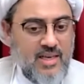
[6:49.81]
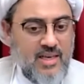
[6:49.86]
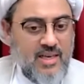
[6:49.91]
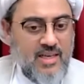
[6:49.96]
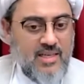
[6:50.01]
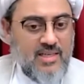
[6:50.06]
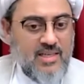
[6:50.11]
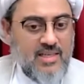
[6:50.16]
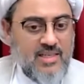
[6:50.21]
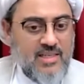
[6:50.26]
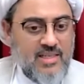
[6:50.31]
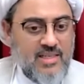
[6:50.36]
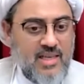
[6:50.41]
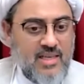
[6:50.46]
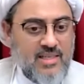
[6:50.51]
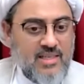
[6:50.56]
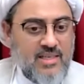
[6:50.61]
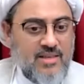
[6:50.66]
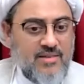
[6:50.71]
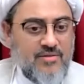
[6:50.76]
it is
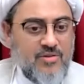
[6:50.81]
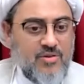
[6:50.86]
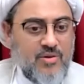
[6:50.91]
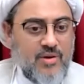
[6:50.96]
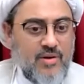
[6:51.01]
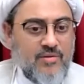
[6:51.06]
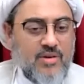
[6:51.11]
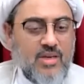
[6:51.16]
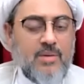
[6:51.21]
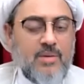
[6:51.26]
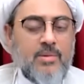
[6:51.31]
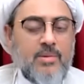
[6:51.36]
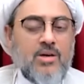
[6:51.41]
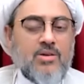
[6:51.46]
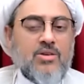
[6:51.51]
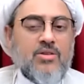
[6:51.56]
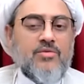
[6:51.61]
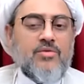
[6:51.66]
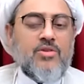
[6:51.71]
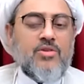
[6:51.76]
as if you have come
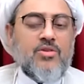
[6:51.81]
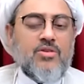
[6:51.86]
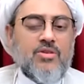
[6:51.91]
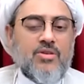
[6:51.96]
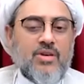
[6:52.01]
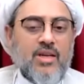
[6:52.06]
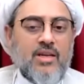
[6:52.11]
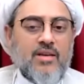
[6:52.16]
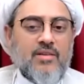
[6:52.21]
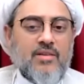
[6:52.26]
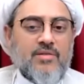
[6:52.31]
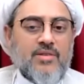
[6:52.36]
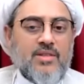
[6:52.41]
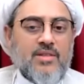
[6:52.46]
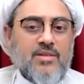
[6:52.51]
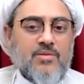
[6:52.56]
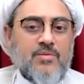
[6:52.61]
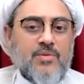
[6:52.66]
out of your graves.